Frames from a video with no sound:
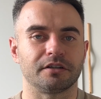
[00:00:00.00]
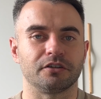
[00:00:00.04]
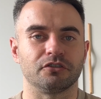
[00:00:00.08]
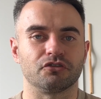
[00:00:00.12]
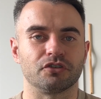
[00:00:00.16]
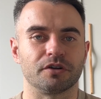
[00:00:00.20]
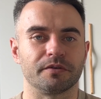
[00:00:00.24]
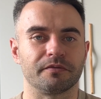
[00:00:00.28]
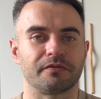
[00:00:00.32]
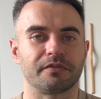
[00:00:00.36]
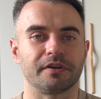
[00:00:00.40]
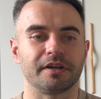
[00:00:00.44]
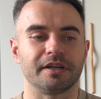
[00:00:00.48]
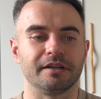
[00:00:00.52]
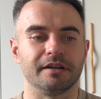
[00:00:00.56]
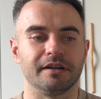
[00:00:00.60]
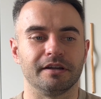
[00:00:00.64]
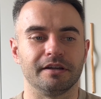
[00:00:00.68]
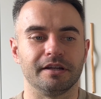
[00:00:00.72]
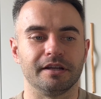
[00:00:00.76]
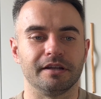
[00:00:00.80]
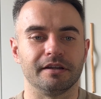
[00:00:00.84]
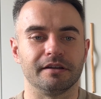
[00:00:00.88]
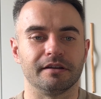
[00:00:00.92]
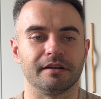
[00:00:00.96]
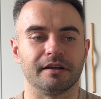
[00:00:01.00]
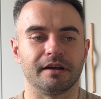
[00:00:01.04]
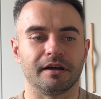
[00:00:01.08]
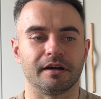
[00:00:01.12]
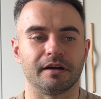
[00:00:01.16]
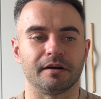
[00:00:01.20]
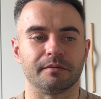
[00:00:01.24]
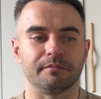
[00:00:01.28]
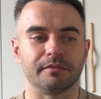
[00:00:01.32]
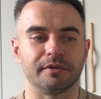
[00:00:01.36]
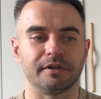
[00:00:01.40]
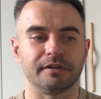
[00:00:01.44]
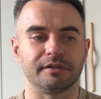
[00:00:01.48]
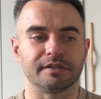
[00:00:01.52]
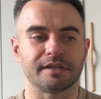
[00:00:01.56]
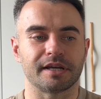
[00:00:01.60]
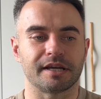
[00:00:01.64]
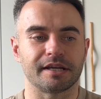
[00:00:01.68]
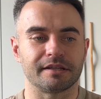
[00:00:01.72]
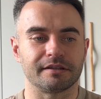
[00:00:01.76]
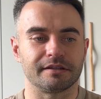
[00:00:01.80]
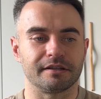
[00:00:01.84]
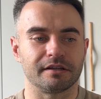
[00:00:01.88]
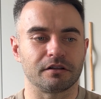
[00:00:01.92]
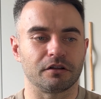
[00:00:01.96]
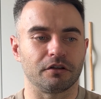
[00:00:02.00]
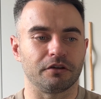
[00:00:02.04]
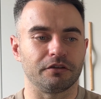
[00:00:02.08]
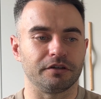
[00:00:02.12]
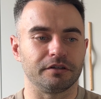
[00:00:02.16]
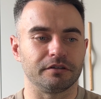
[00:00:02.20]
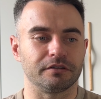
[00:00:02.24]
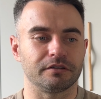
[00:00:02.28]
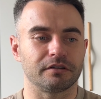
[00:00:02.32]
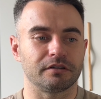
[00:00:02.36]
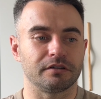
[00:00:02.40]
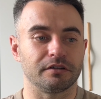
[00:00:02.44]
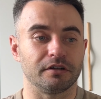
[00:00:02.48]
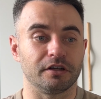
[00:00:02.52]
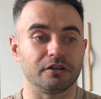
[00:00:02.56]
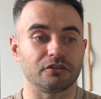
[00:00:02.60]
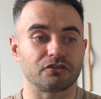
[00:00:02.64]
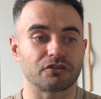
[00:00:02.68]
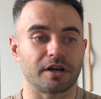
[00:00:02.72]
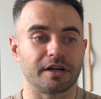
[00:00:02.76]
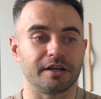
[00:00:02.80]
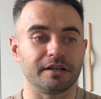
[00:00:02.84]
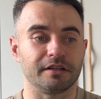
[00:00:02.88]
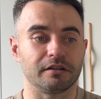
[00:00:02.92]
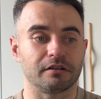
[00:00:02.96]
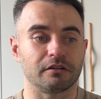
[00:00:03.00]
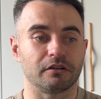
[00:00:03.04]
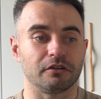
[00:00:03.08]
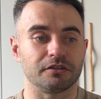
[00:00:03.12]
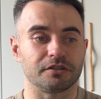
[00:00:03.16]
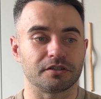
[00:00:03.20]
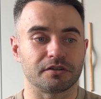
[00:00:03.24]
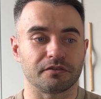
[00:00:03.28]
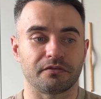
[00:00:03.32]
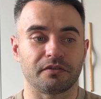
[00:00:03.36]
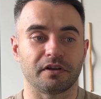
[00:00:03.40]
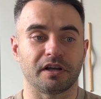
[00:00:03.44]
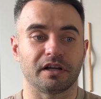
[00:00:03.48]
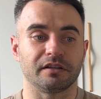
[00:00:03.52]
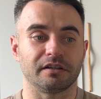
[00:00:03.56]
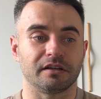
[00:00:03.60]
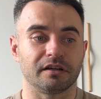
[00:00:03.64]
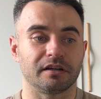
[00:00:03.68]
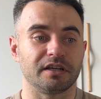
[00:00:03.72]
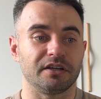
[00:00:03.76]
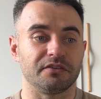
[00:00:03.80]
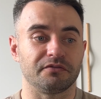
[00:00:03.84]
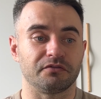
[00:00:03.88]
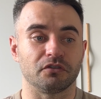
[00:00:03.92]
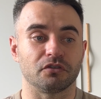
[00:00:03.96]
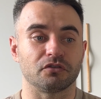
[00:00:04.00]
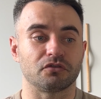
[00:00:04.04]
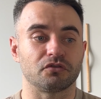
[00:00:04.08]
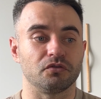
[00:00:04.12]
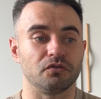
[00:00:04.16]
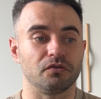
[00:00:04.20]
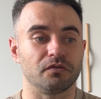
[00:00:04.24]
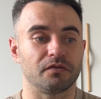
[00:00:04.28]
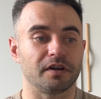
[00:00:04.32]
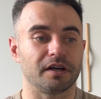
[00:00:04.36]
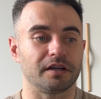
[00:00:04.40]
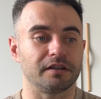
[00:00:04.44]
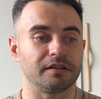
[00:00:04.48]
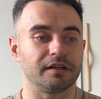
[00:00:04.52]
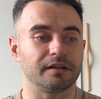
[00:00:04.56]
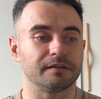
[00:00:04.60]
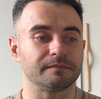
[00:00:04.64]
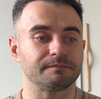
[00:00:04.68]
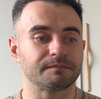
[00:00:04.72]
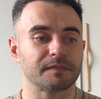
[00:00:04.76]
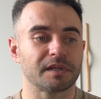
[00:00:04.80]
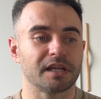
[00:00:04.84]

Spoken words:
to drip feed it in and taking their training close to failure, if not to failure.